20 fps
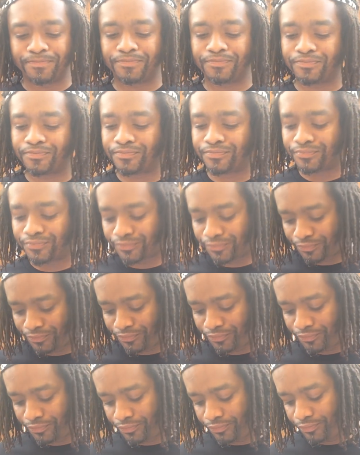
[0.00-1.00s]

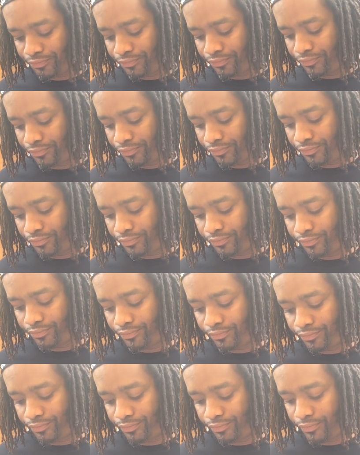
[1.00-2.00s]

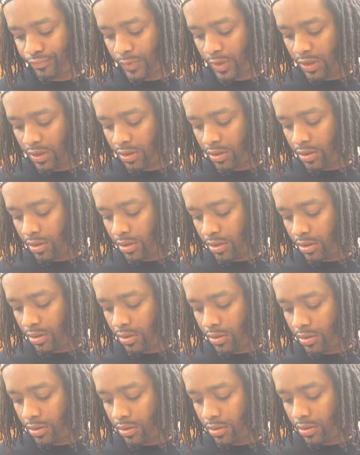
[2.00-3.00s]

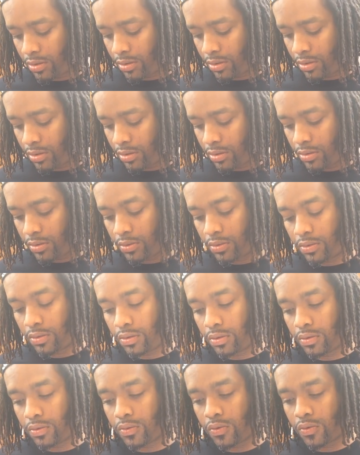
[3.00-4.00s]

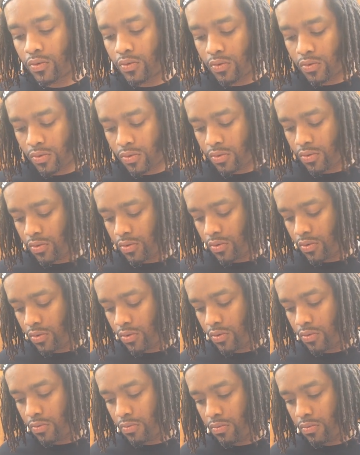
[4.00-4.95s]
[no speech]